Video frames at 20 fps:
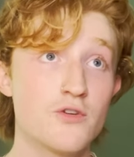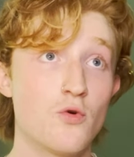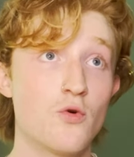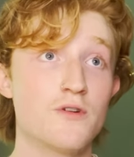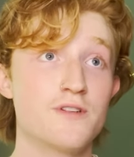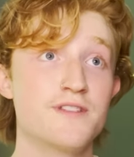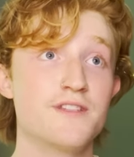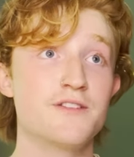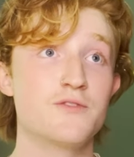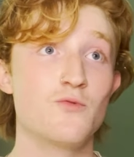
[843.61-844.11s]

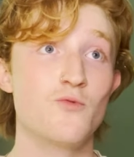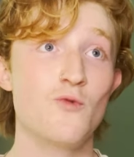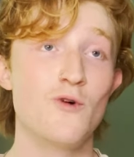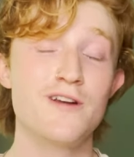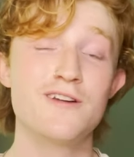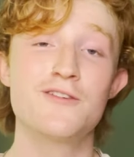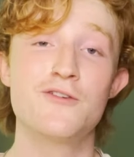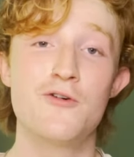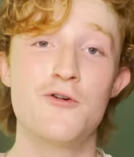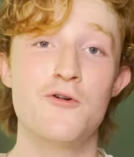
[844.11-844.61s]
towards this
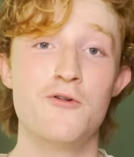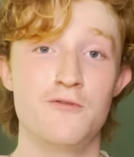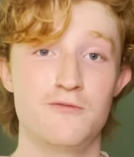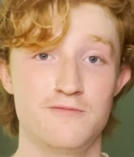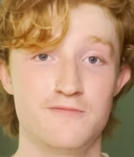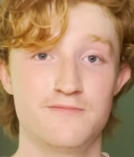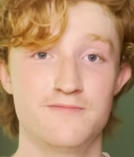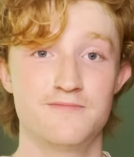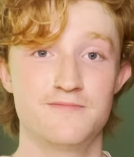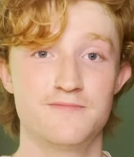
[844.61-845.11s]
one goal
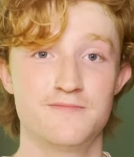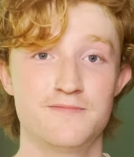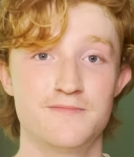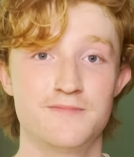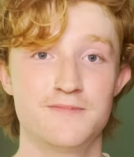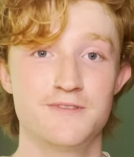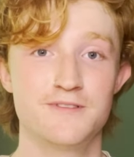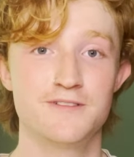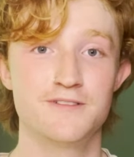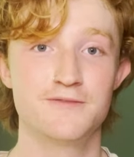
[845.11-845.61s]

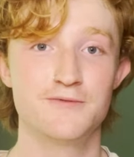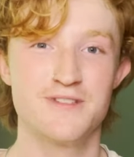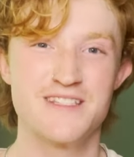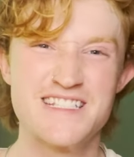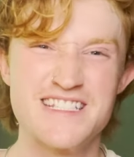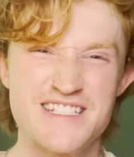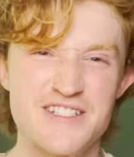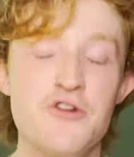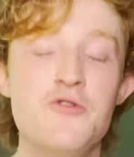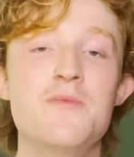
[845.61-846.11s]
with
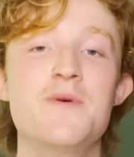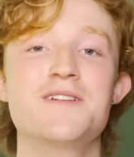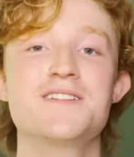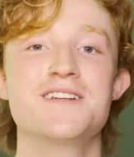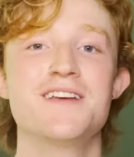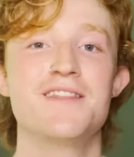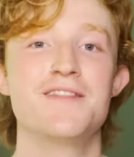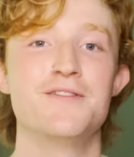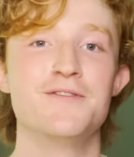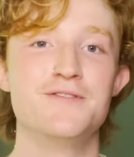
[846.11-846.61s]
so
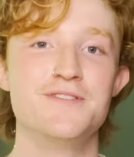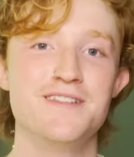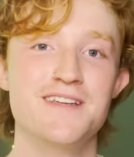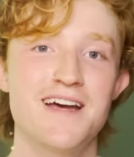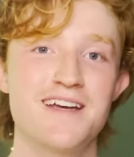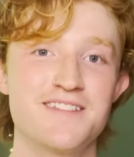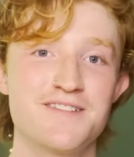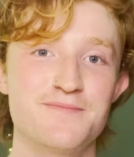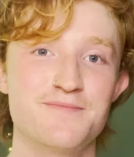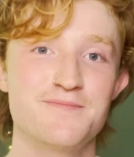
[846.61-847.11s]
much
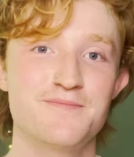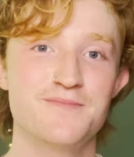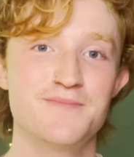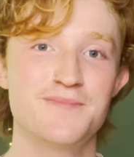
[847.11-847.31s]
enthusiasm,